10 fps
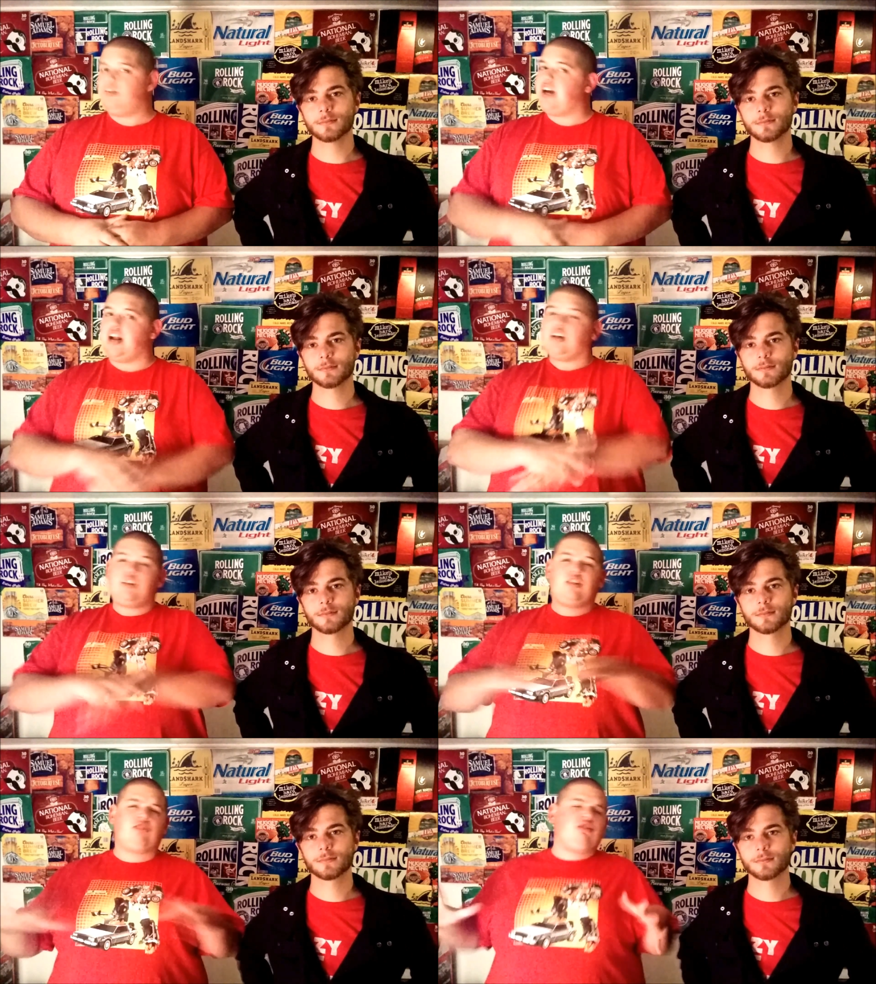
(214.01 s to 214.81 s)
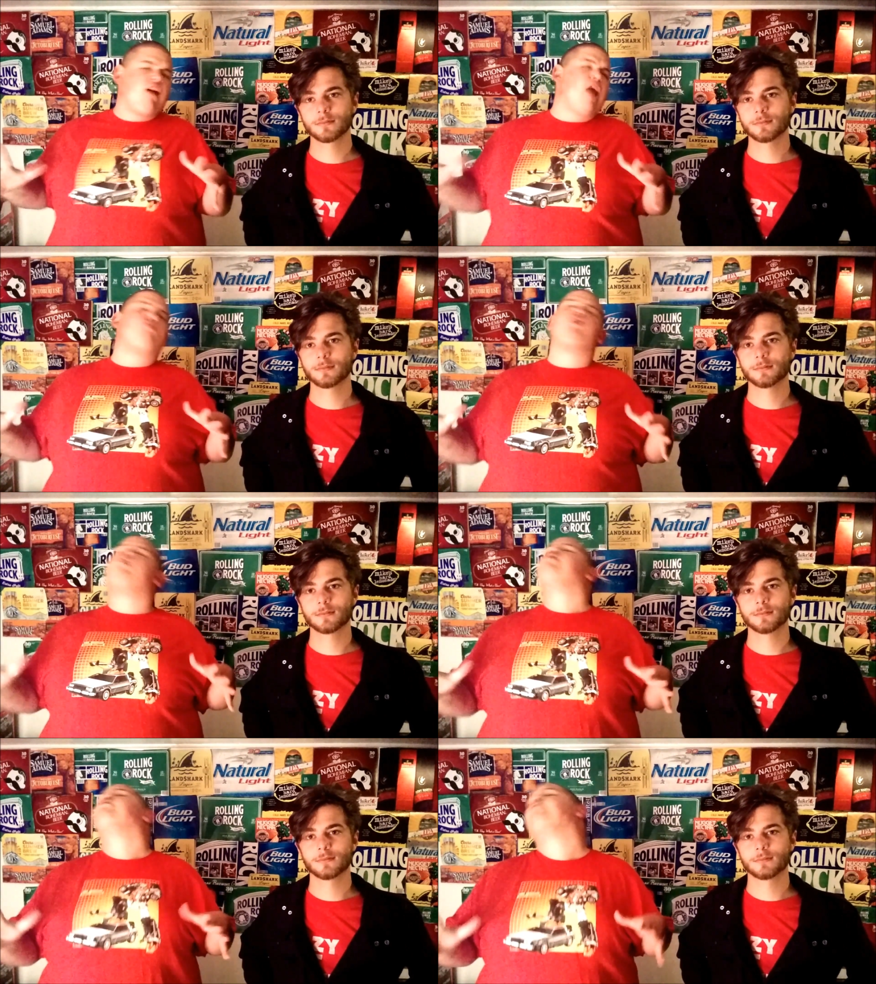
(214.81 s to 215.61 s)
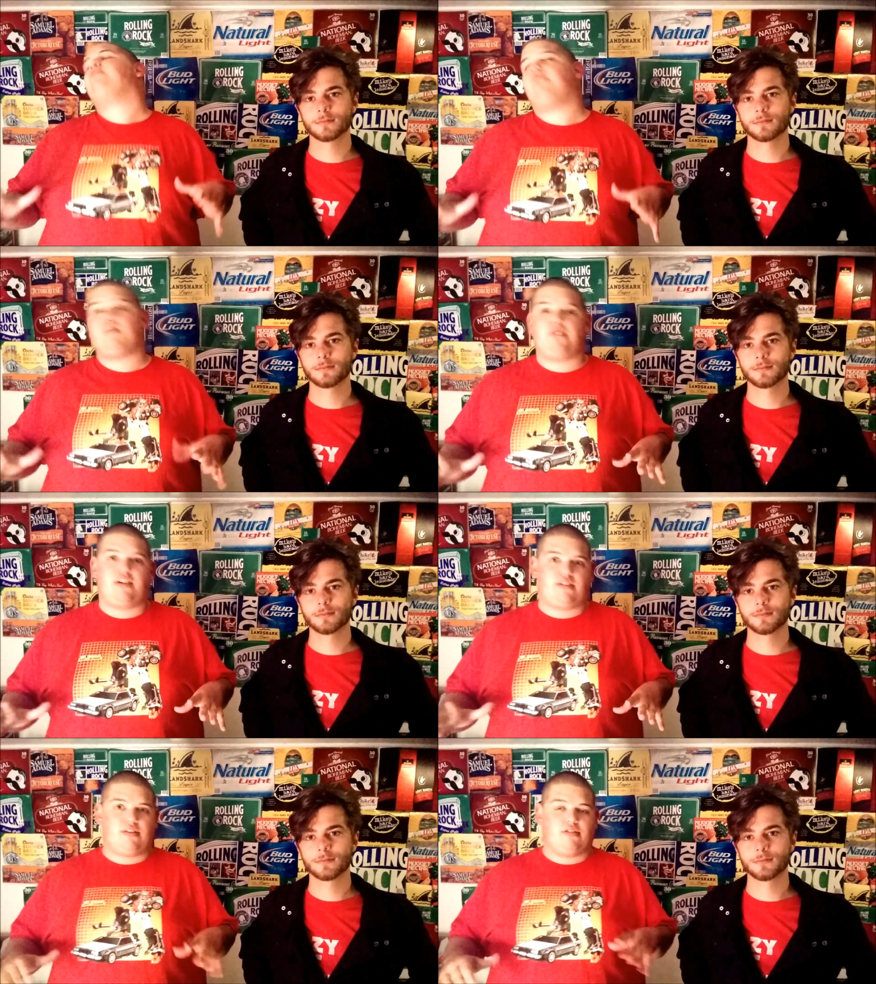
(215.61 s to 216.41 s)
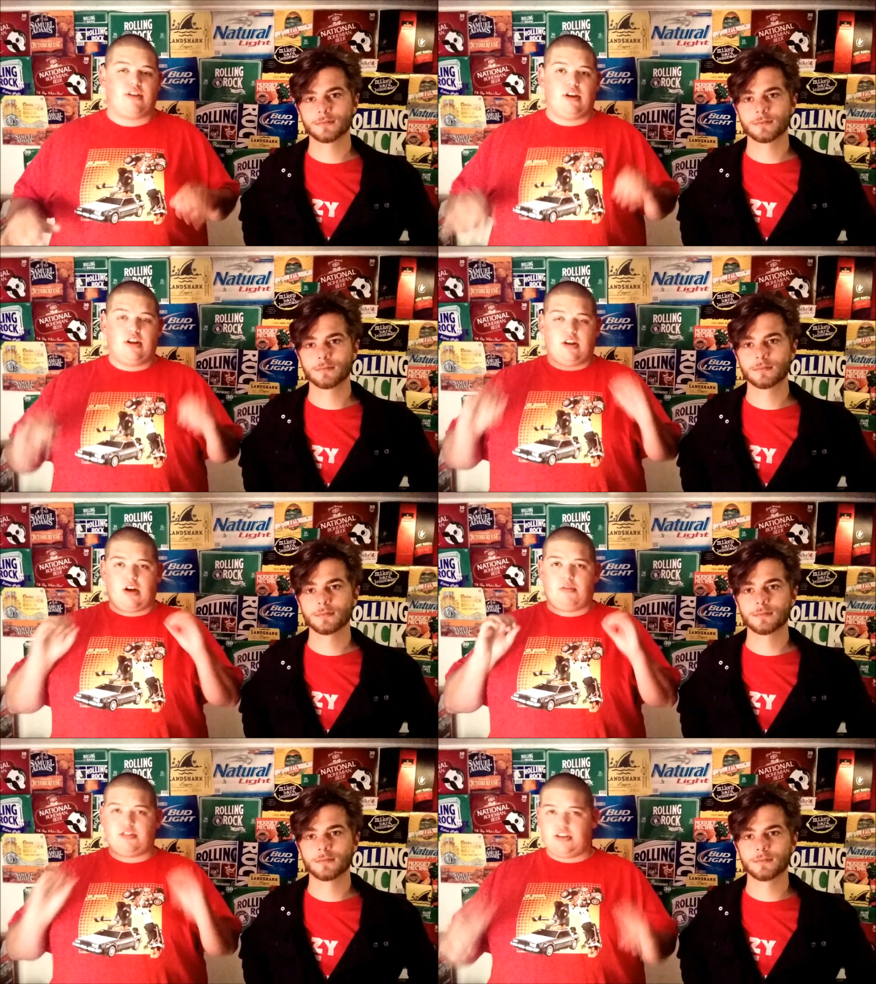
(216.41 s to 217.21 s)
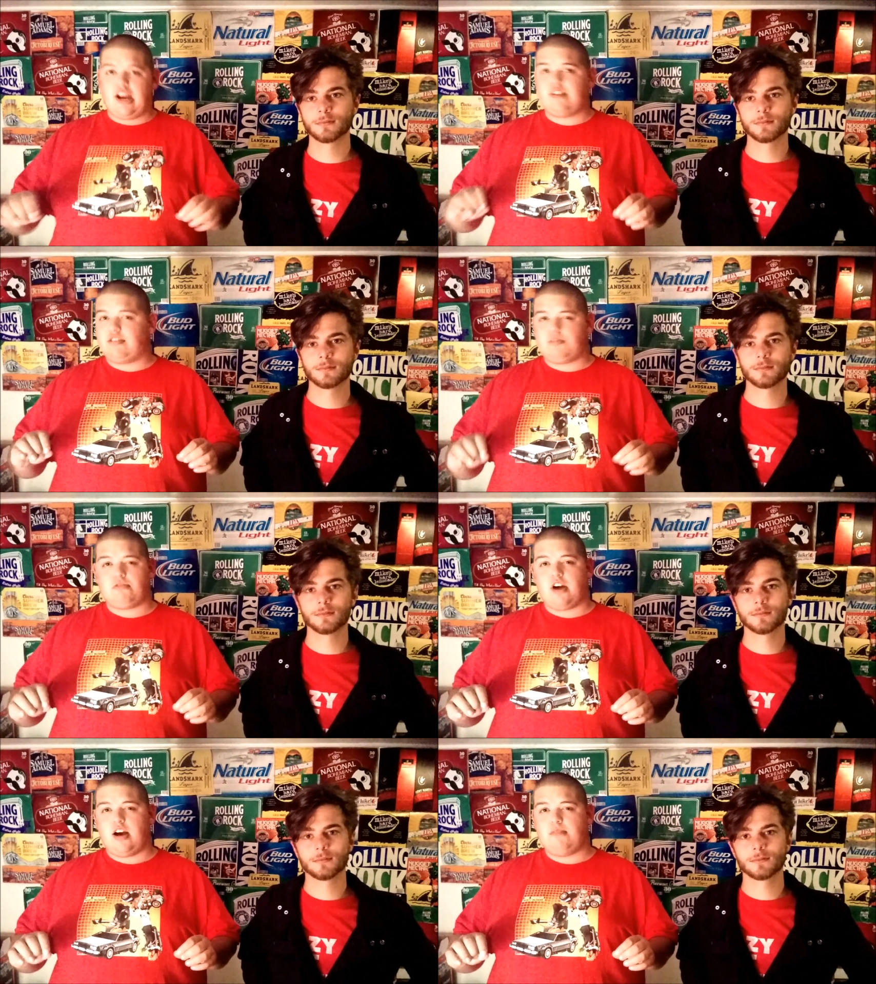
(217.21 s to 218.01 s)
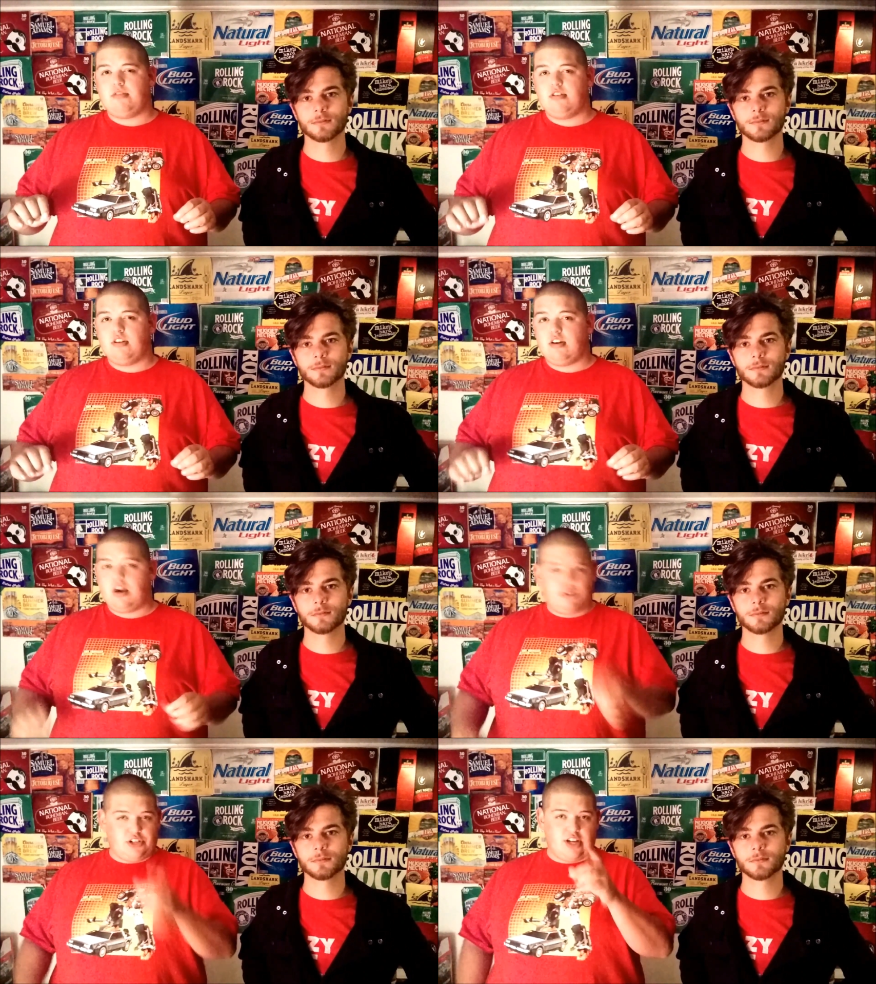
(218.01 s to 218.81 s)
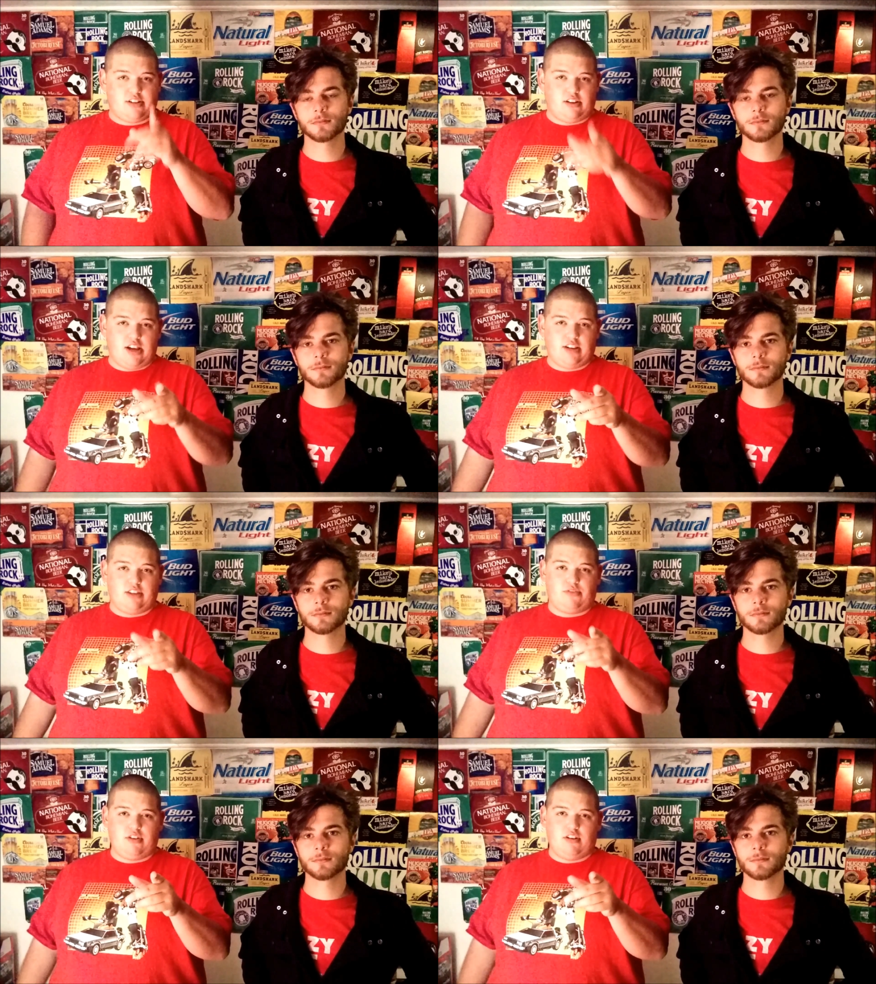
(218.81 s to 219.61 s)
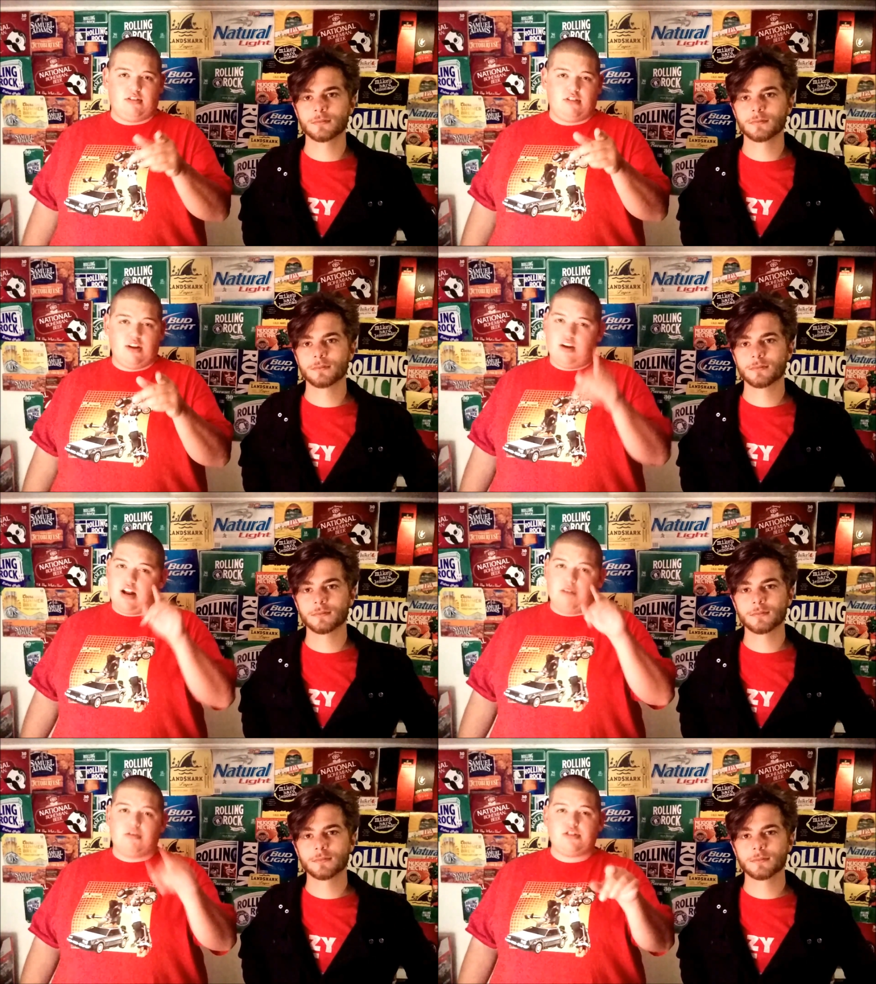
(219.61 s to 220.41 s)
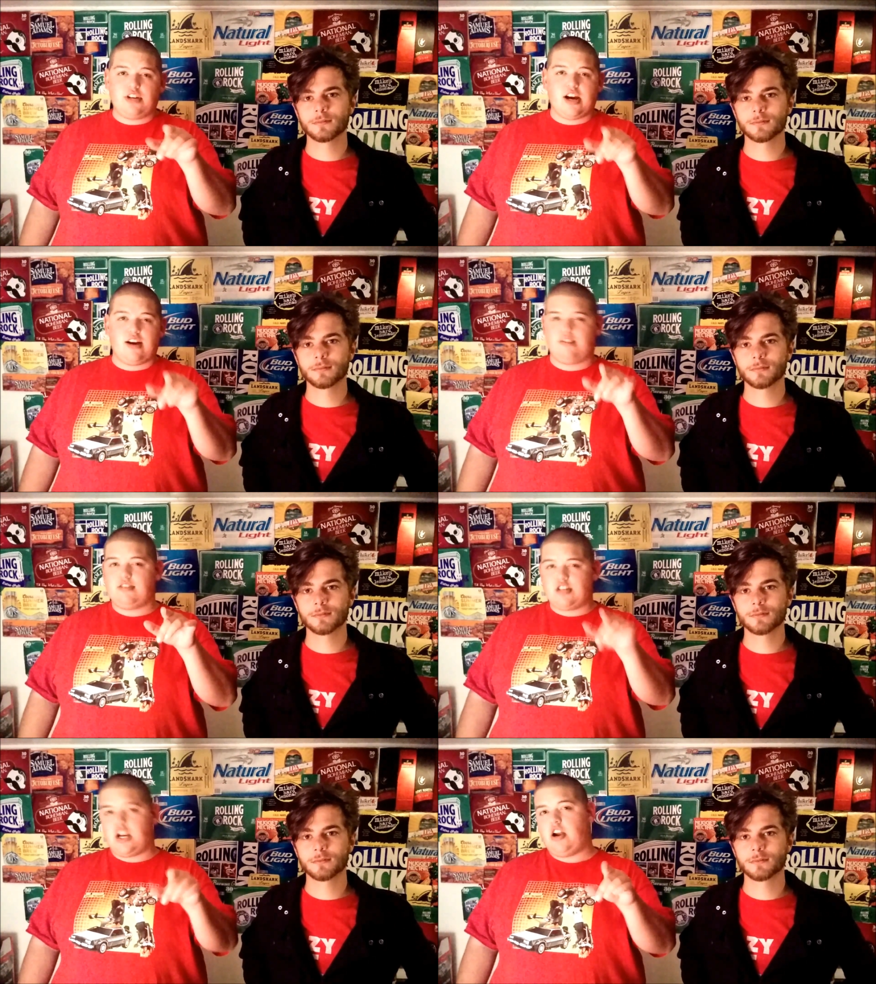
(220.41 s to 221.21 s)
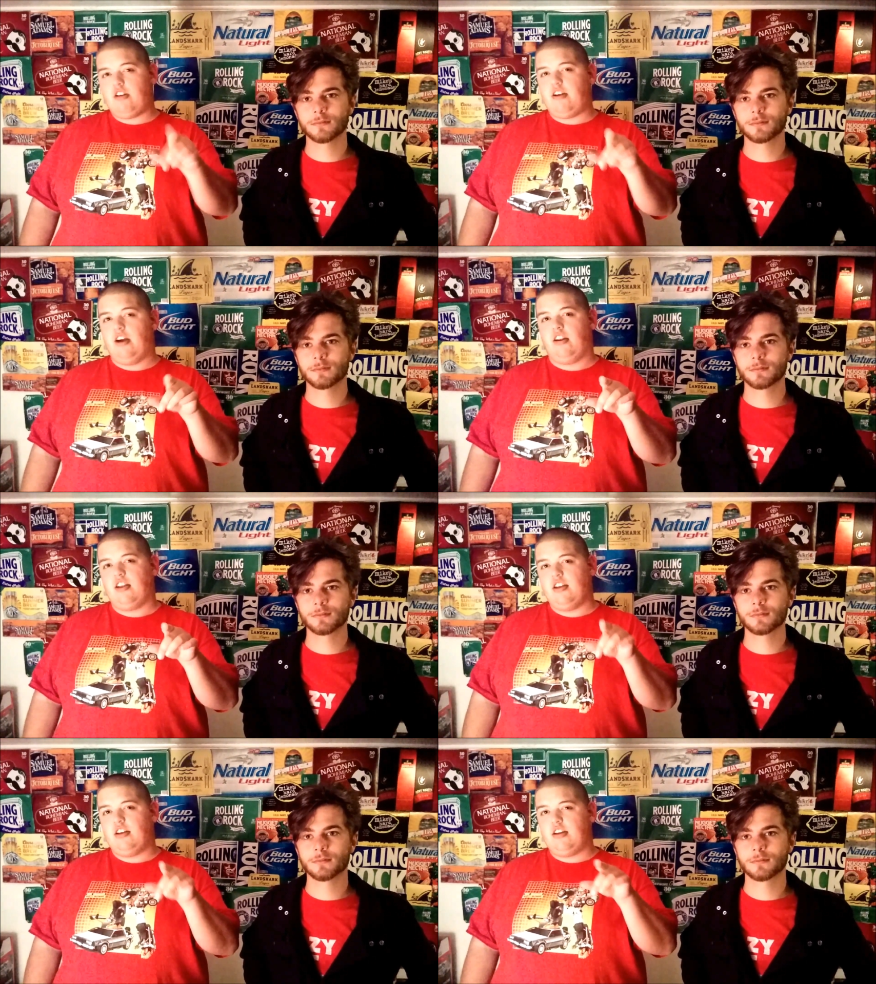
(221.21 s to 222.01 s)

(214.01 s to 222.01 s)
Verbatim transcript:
Speaker 1: we got a crap ton of different videos coming out. So. I want you guys to subscribe. I want you guys to like this video. I want you guys to share it around,